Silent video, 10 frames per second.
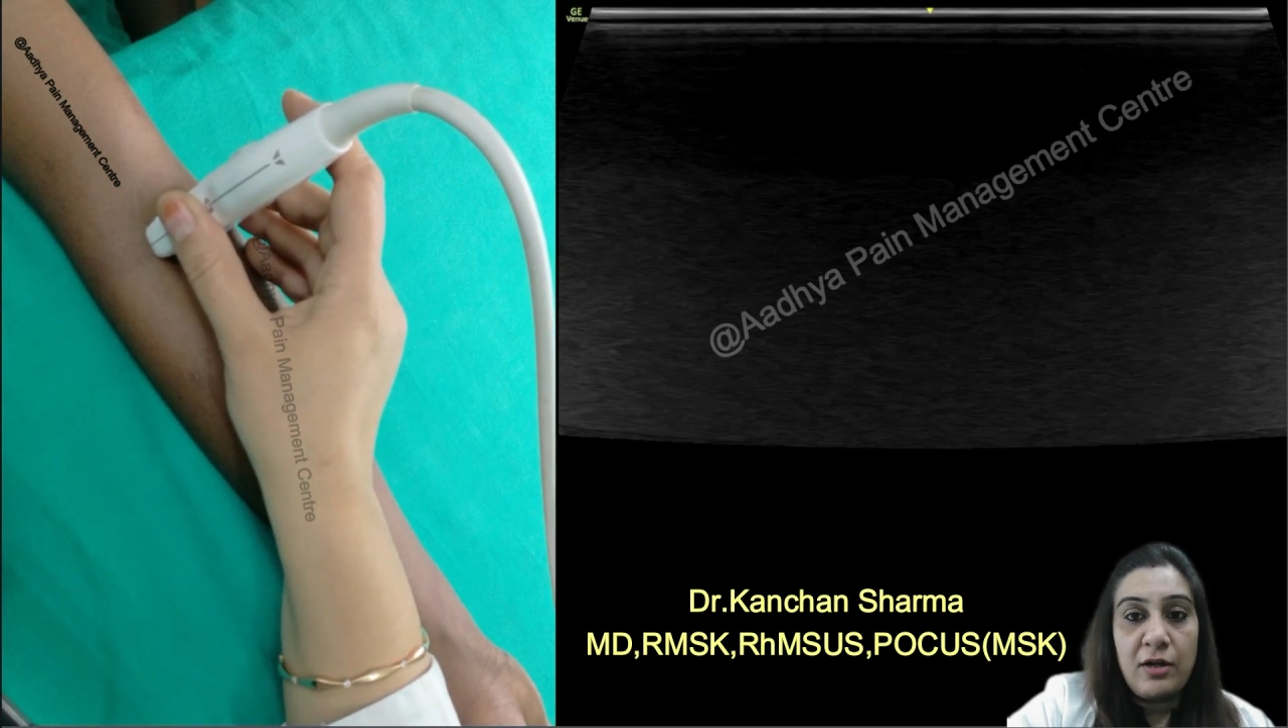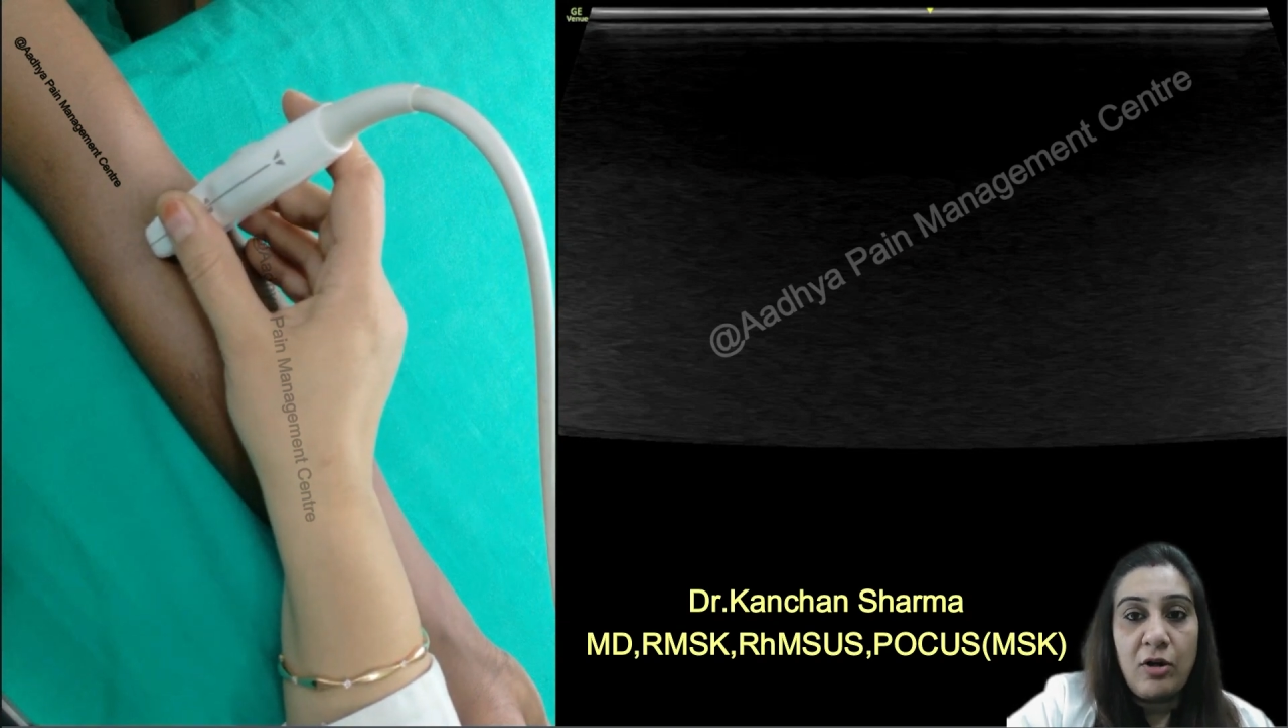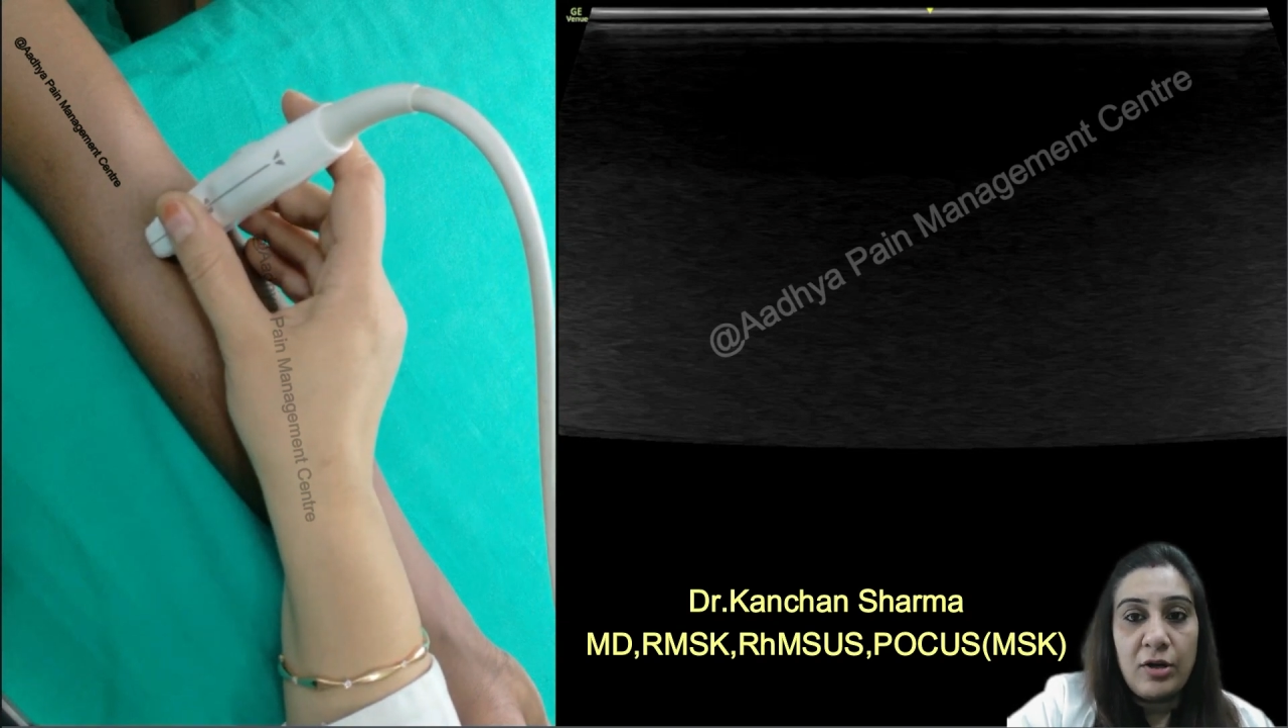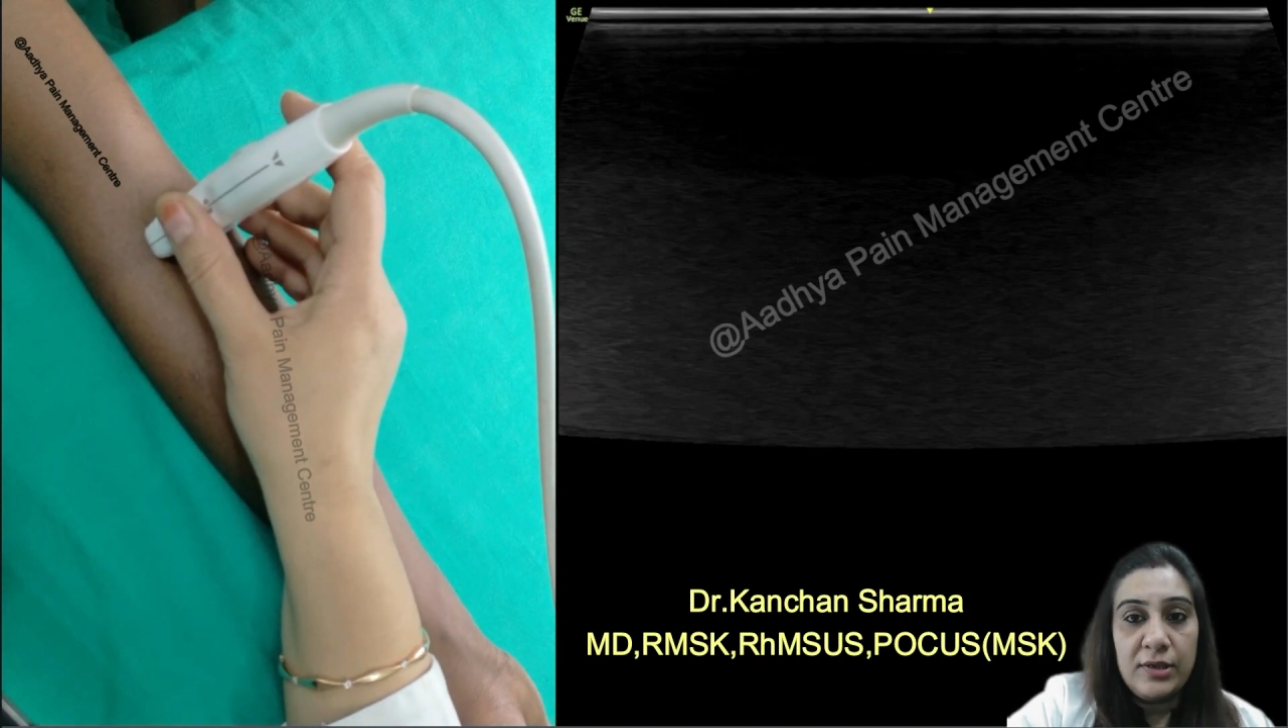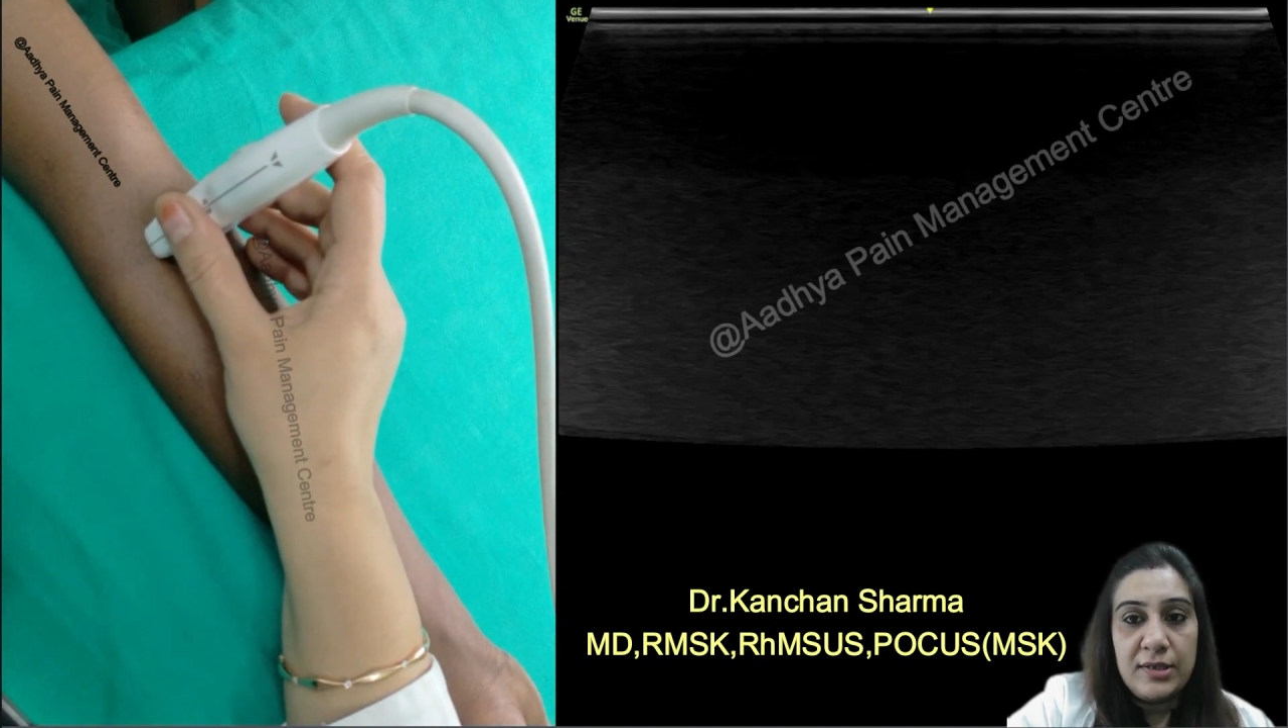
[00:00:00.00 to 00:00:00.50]

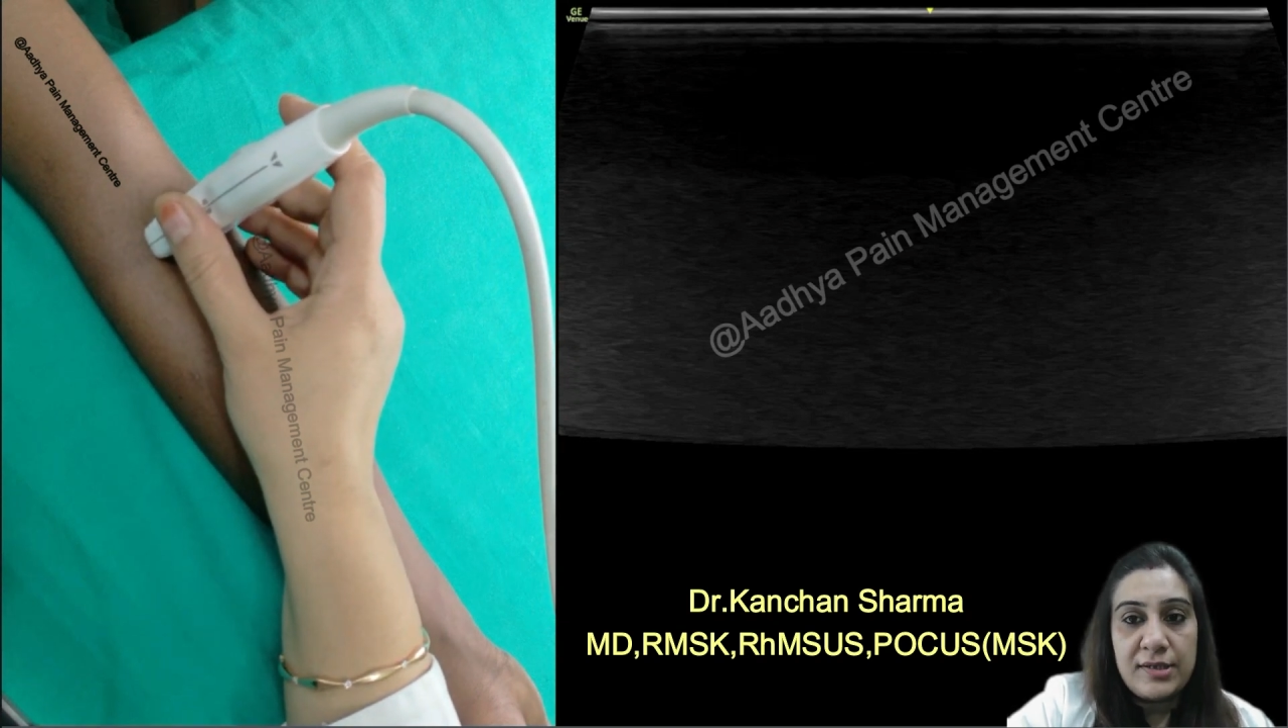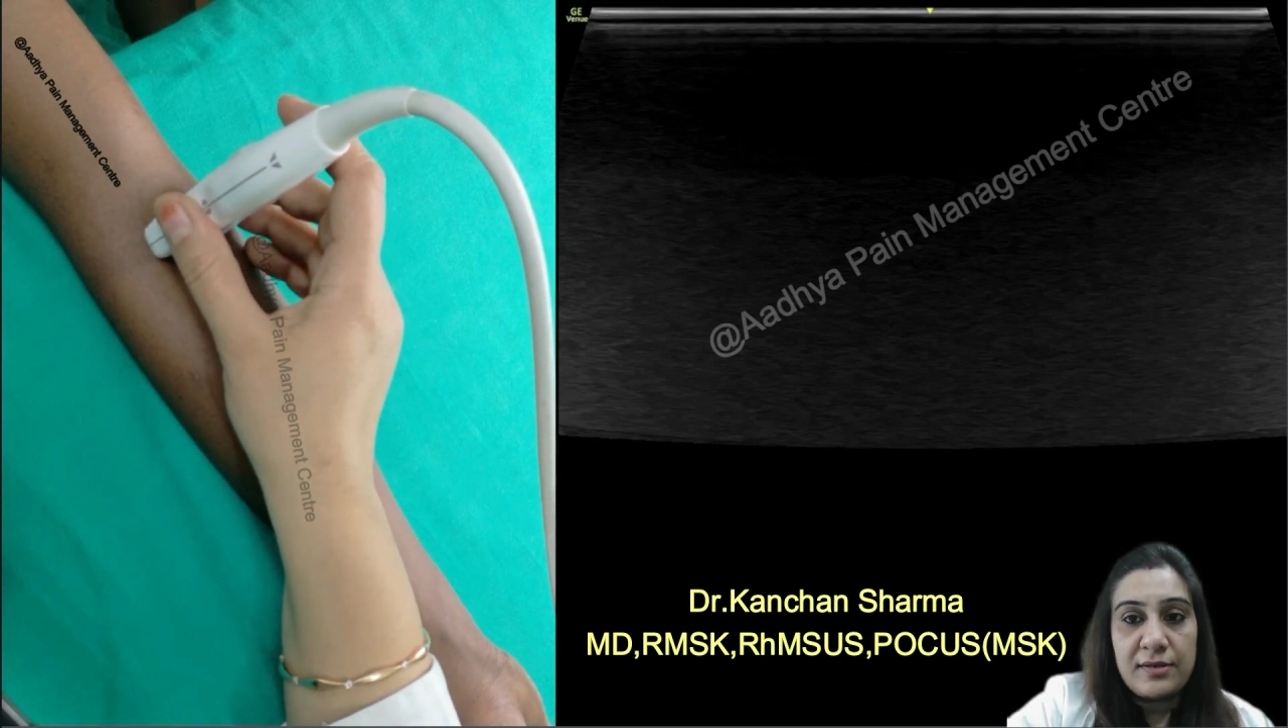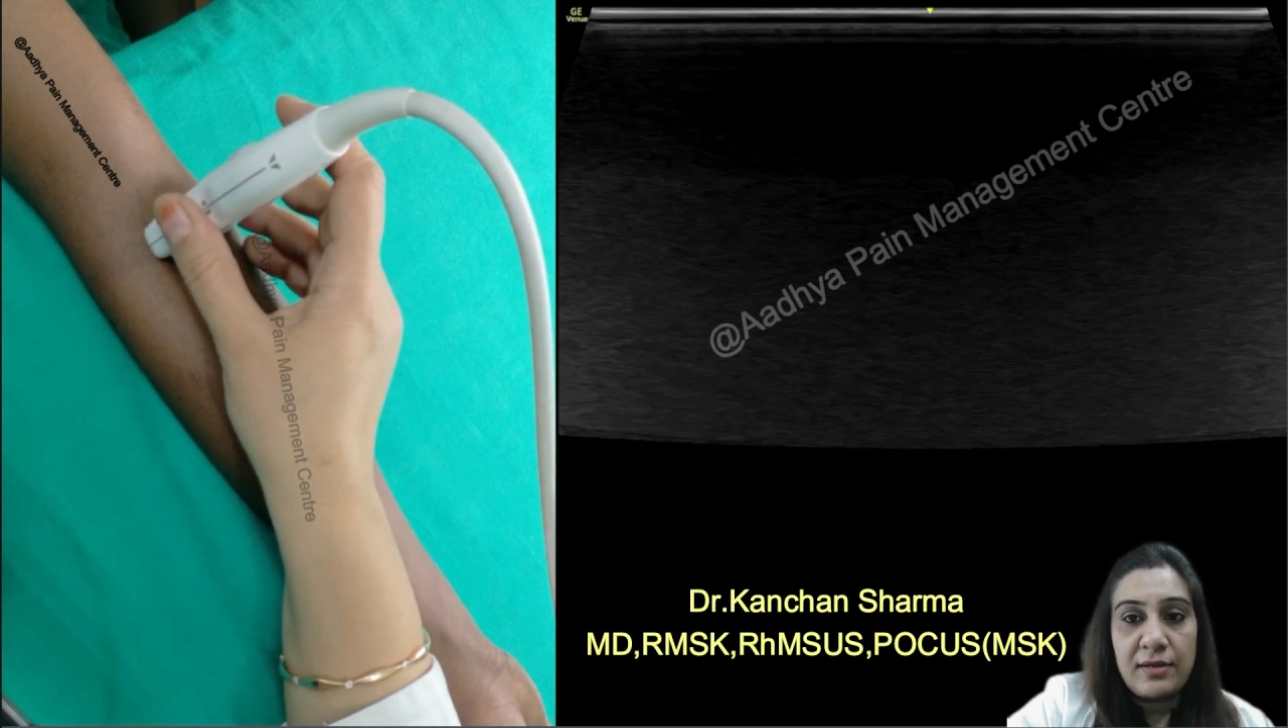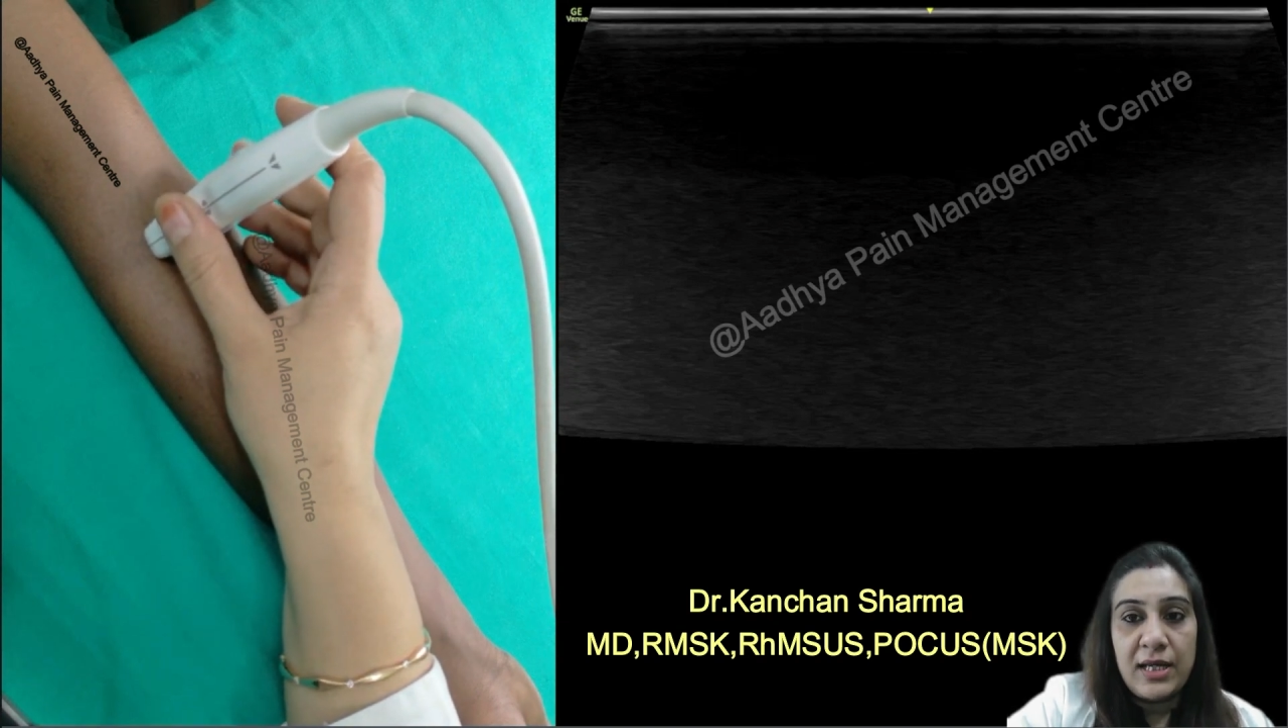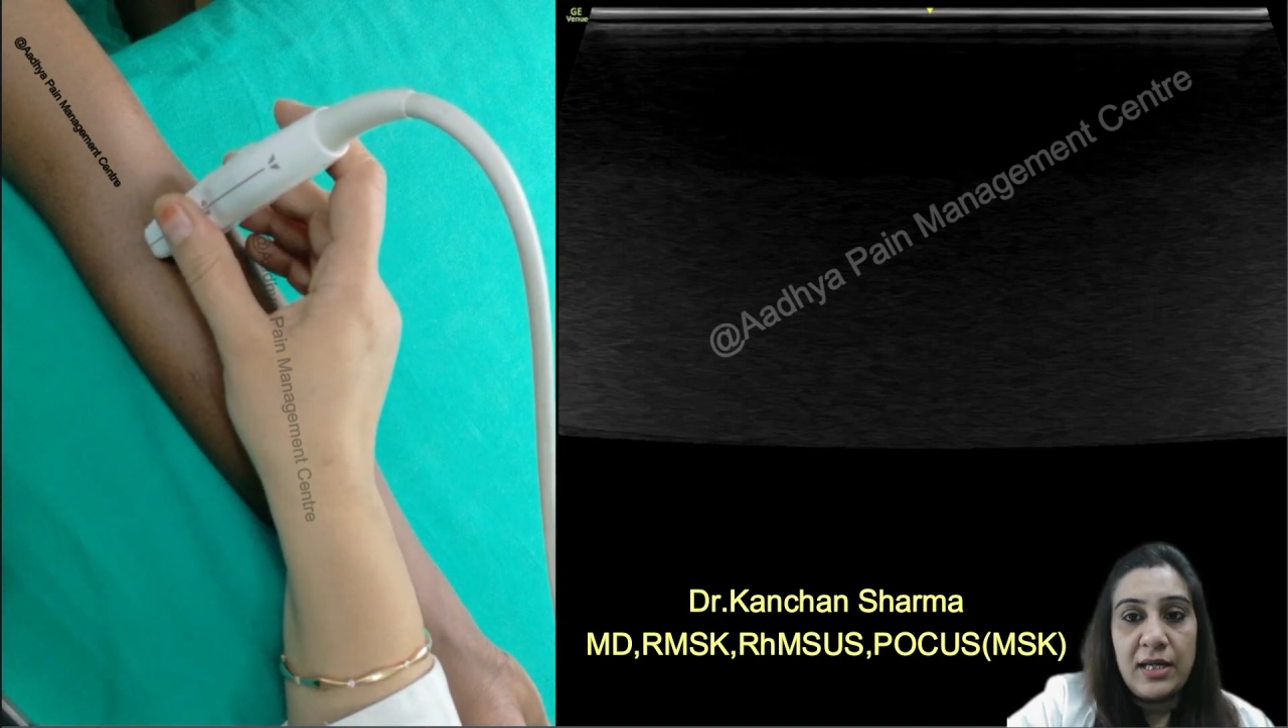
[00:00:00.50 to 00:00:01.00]
on the
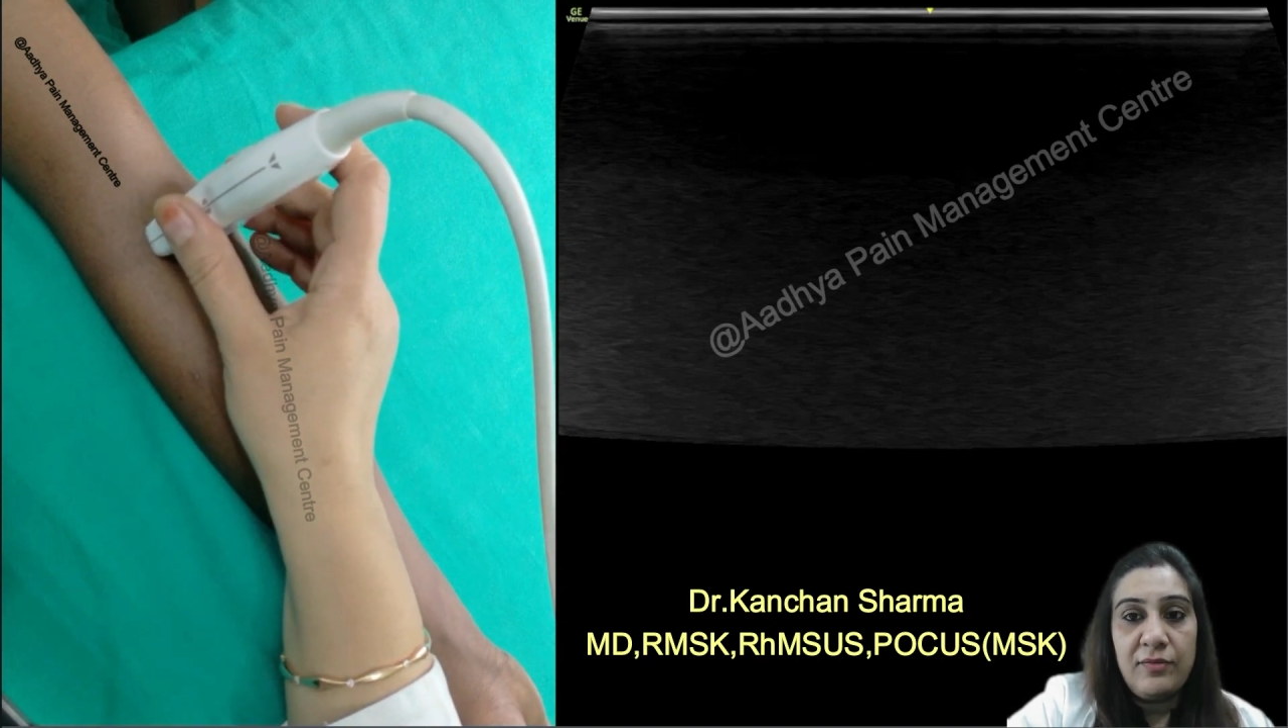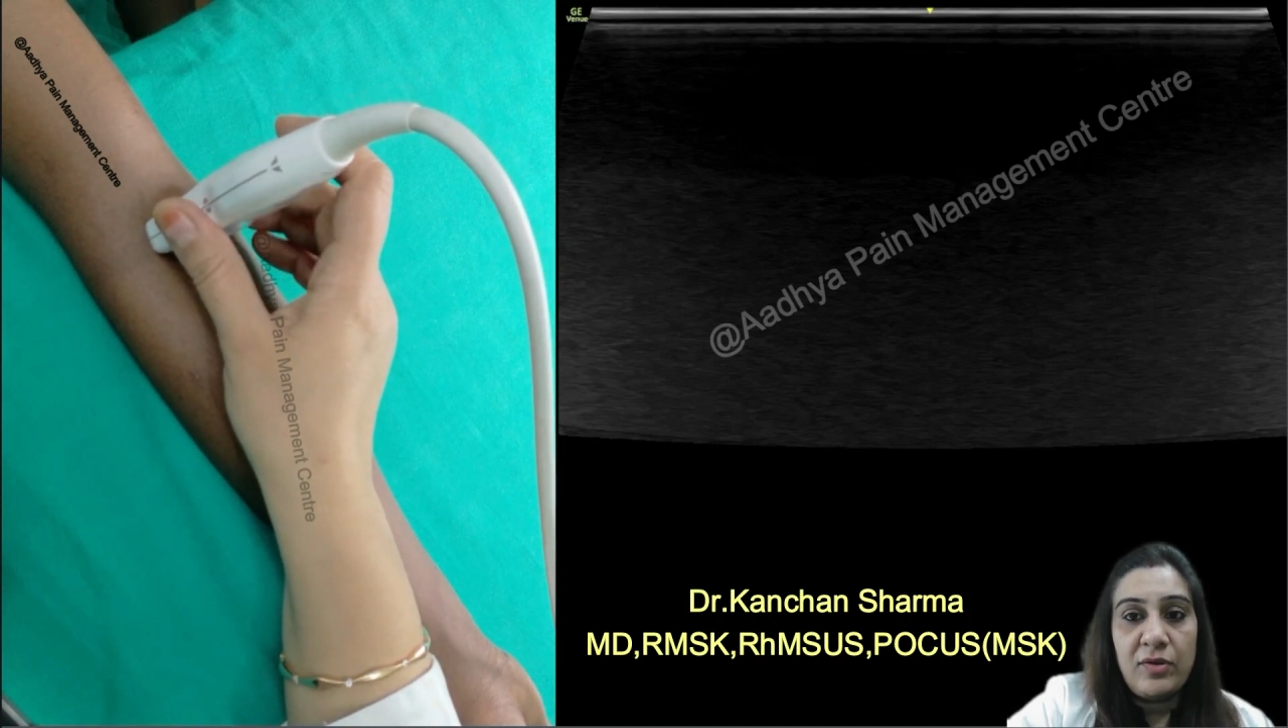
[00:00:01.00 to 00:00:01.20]
screen,